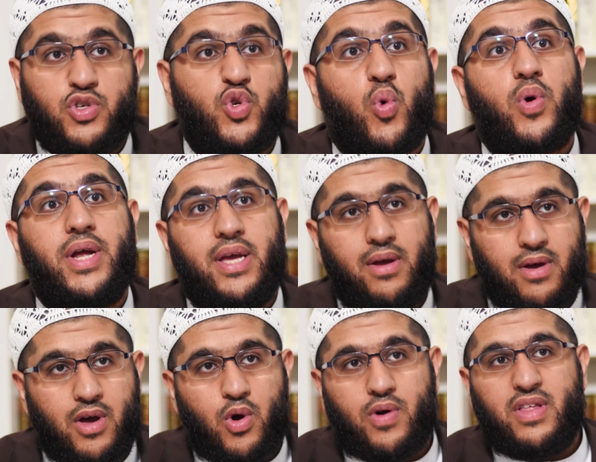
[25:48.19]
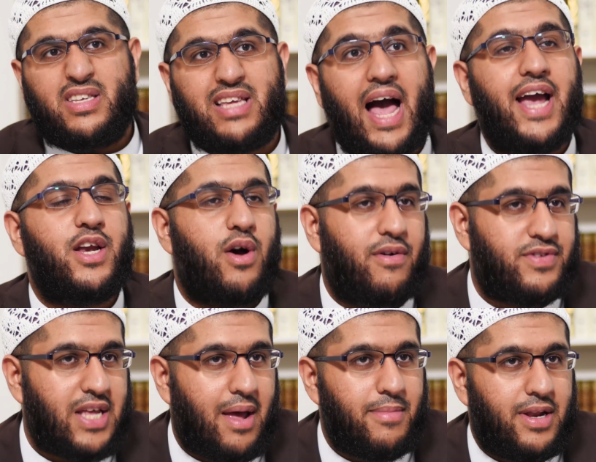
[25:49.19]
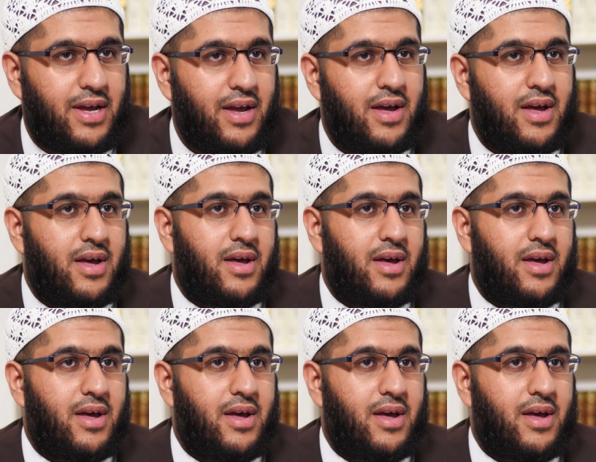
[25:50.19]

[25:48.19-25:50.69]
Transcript: the story or the side of Samiri,